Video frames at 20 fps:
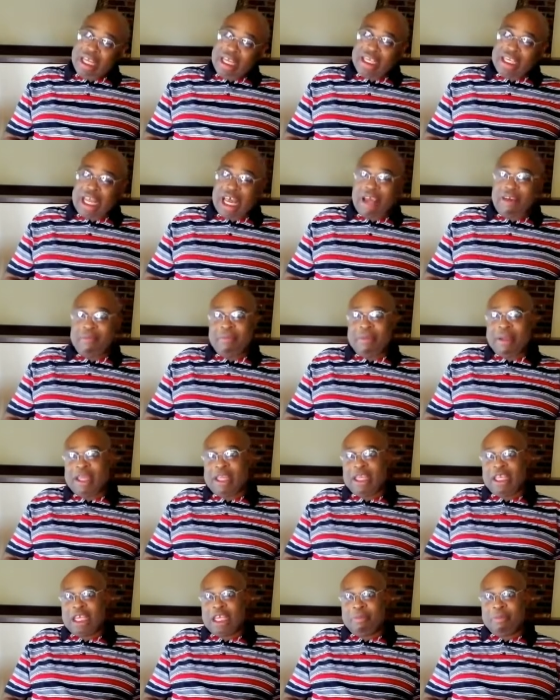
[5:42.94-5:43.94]
Time for me
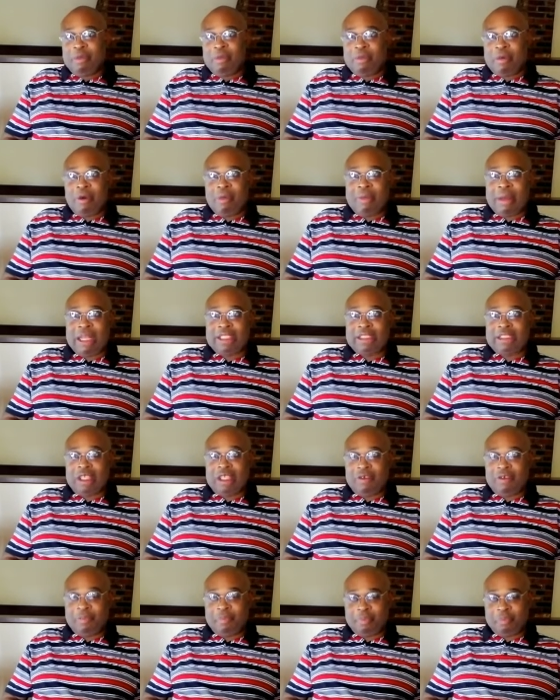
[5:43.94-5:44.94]
to promote
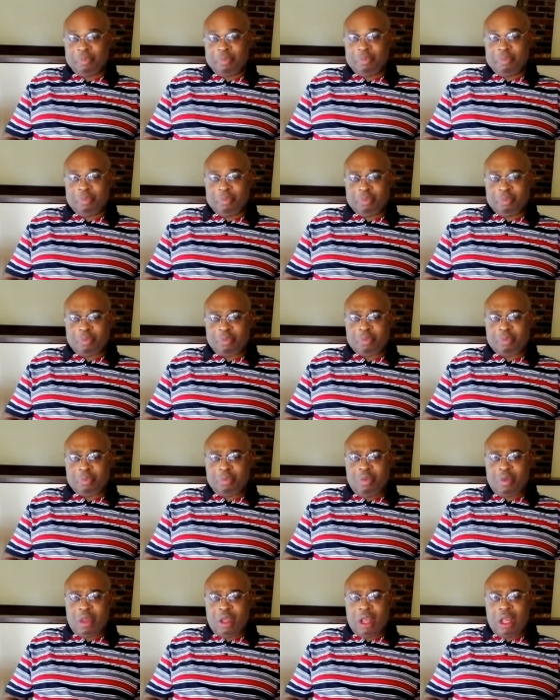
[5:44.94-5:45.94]
myself.
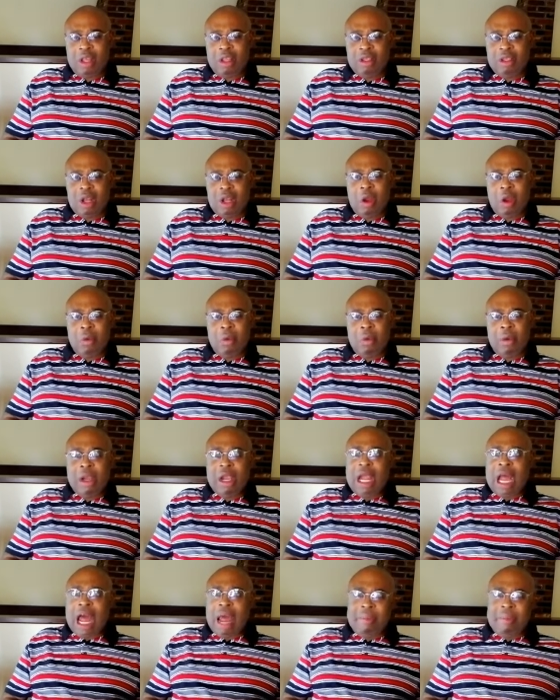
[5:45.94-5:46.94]
So,
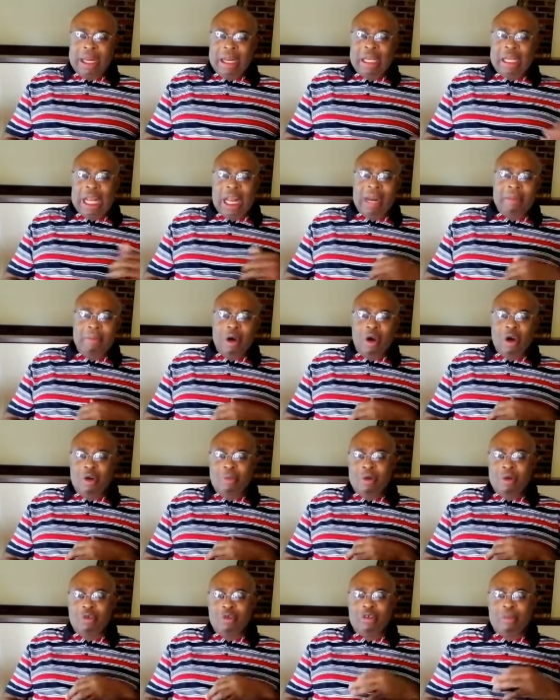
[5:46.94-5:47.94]
I made a lot of bold
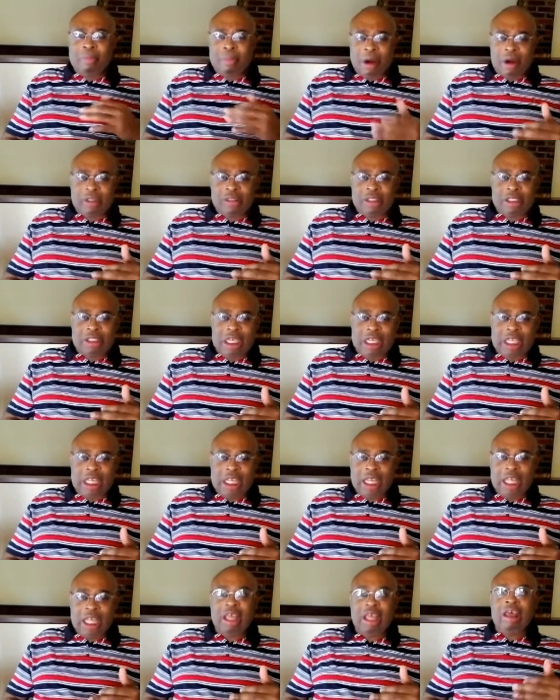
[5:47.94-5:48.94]
moves
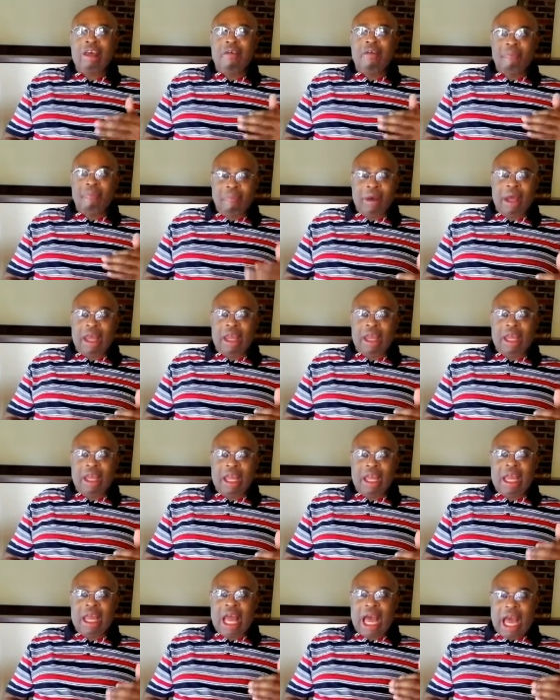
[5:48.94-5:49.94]
personally, but
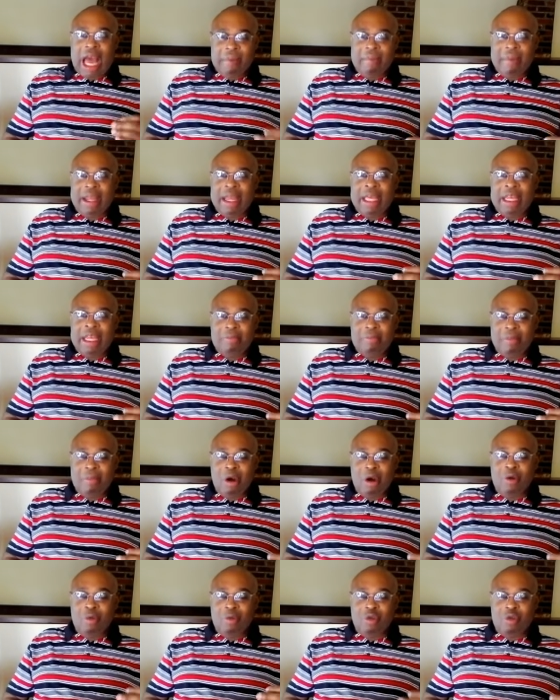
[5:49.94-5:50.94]
I'm making the
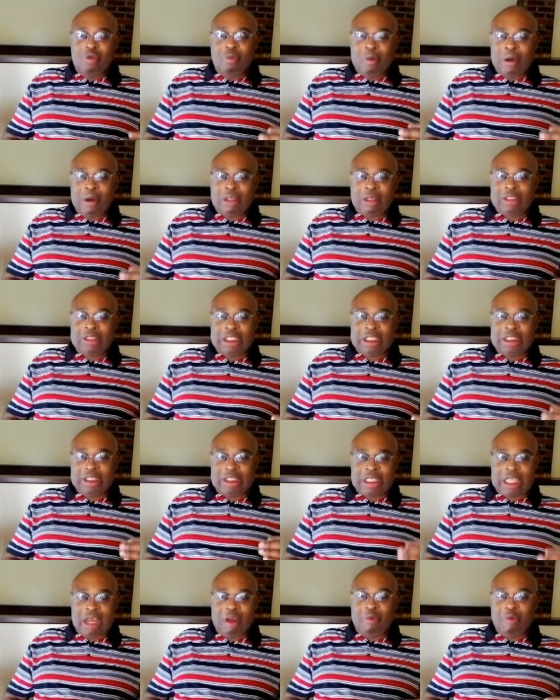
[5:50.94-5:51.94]
bold move personally
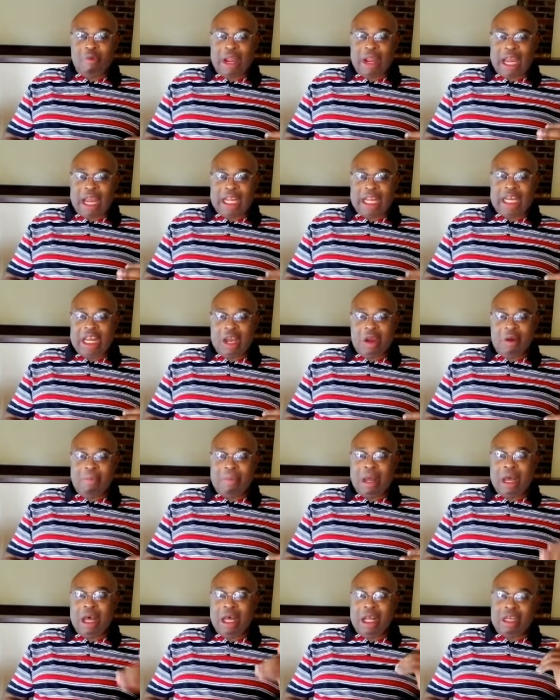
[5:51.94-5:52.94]
so that way I can help
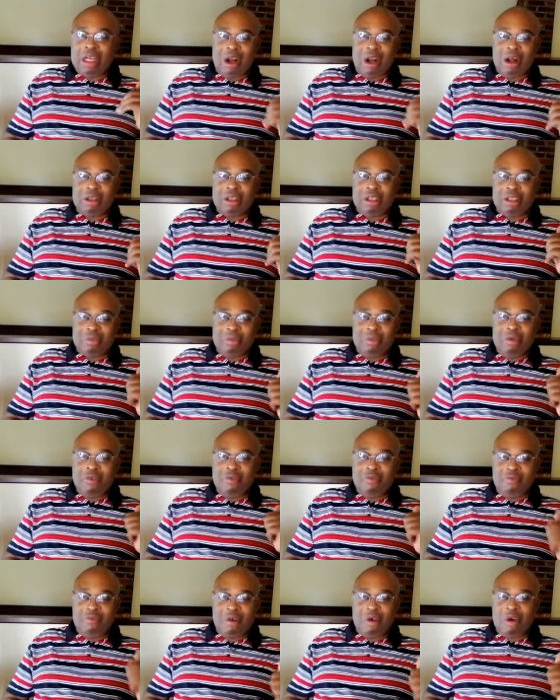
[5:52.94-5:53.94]
my other authors move
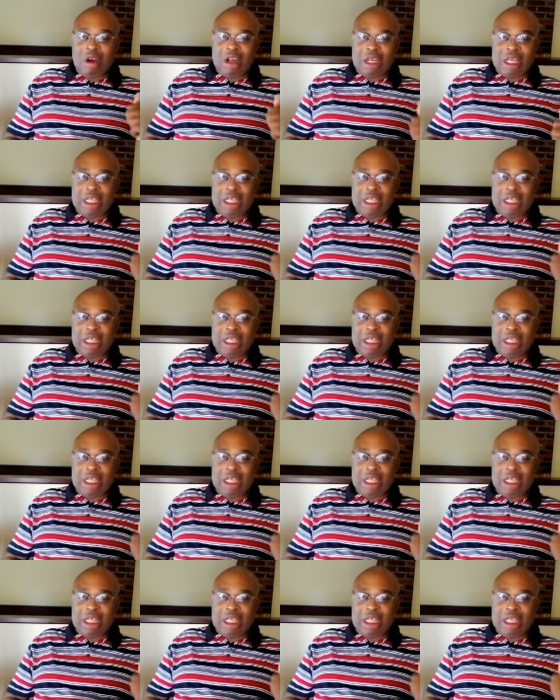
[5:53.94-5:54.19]
forward.